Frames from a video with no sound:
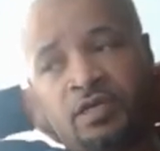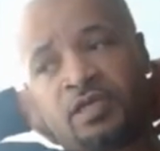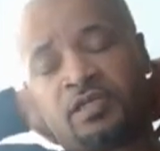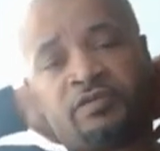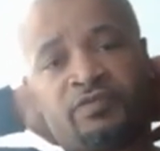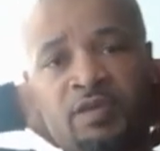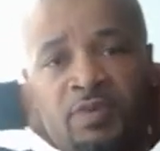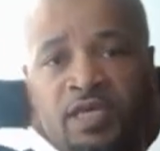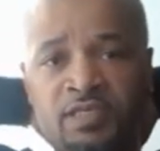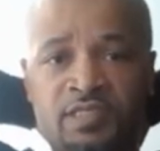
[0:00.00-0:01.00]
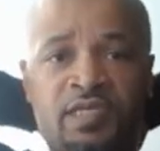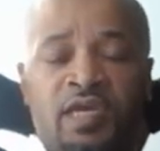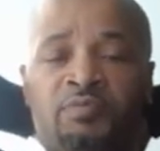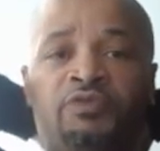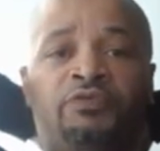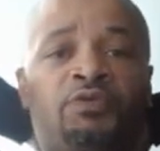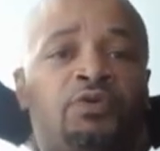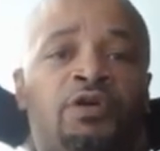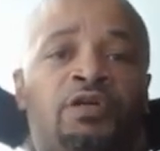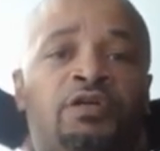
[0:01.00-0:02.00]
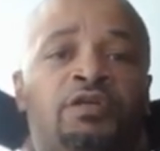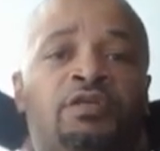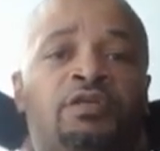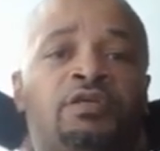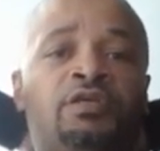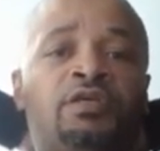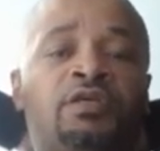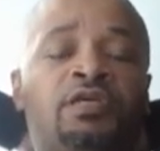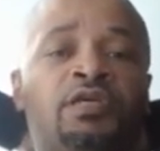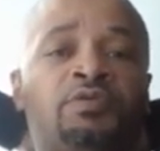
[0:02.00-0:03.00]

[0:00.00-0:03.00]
because they made this tape before he